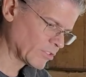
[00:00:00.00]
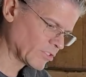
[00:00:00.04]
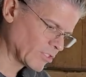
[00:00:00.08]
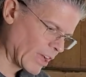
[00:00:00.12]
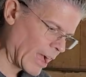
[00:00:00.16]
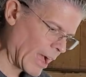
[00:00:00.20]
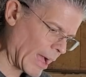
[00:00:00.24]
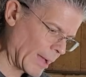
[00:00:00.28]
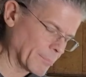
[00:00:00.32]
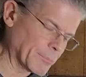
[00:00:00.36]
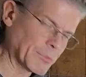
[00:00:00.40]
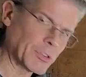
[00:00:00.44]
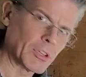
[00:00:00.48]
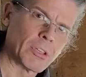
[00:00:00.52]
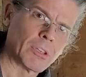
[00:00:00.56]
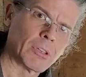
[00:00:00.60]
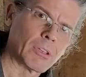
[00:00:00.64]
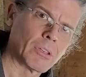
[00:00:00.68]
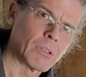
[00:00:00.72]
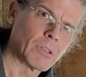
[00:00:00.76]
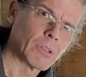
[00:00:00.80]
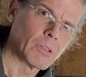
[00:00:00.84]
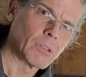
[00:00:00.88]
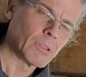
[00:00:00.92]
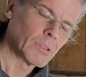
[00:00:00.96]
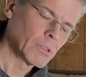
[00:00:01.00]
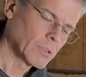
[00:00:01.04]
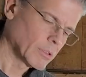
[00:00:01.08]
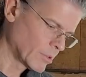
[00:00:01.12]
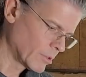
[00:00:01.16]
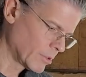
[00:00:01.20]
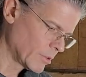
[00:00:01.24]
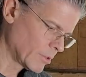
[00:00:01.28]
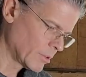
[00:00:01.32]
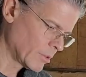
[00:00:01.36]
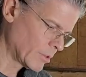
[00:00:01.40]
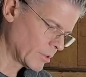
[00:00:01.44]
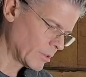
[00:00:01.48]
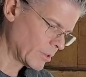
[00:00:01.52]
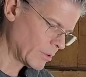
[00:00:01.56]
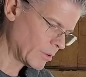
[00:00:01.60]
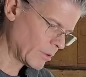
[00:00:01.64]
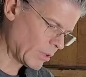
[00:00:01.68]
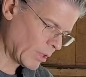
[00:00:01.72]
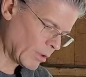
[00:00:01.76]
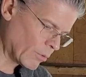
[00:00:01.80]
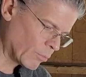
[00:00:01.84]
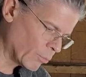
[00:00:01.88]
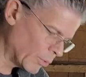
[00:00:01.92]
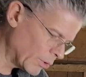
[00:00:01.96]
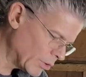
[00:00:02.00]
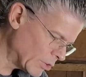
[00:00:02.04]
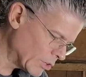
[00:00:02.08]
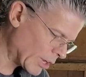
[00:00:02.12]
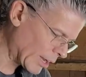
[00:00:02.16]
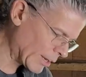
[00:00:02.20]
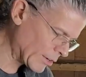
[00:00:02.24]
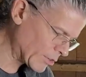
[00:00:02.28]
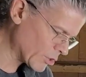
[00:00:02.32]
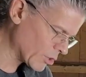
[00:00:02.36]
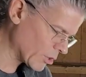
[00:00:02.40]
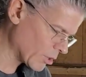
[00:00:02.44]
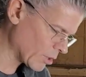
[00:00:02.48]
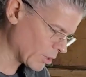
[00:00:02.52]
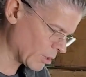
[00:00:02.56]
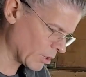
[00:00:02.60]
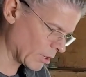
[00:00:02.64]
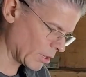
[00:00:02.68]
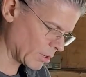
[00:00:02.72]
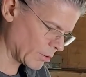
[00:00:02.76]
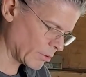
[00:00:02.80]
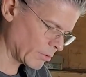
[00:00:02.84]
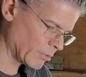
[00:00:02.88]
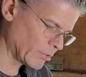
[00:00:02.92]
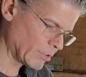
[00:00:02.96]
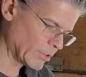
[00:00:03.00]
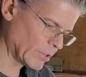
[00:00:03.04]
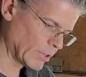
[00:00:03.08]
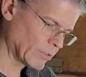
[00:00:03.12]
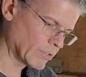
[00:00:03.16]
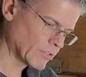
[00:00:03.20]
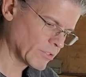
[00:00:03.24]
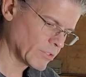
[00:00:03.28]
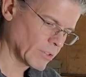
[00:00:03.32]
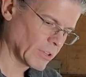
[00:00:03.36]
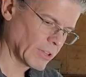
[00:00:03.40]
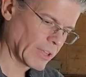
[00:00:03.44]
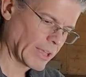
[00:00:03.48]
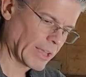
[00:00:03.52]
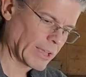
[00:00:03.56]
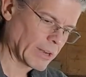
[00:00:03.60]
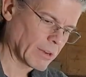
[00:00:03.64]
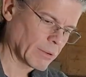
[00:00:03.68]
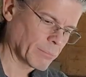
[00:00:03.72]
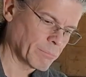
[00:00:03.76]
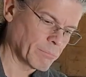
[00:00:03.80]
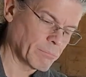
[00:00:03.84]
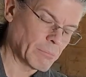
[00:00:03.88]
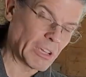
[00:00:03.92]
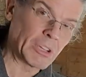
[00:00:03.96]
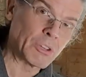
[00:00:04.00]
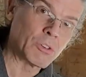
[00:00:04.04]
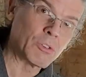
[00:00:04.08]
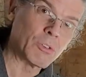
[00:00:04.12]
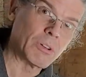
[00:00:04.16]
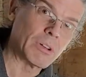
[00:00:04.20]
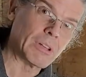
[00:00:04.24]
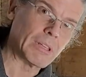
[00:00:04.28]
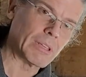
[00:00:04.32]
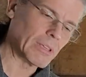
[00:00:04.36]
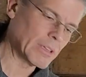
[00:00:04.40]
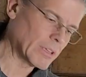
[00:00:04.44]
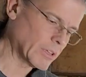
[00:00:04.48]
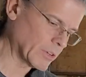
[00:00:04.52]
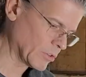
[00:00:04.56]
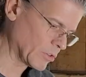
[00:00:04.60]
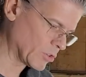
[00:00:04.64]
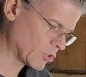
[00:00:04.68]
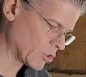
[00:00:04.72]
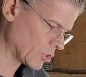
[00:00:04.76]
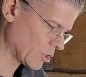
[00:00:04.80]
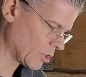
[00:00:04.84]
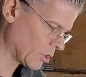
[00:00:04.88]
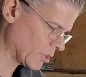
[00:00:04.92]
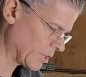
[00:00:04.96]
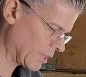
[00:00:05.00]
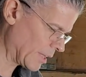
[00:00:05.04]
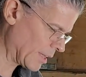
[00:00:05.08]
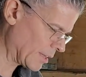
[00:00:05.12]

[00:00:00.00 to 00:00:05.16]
stopped. It would not turn. It still had a good inch on the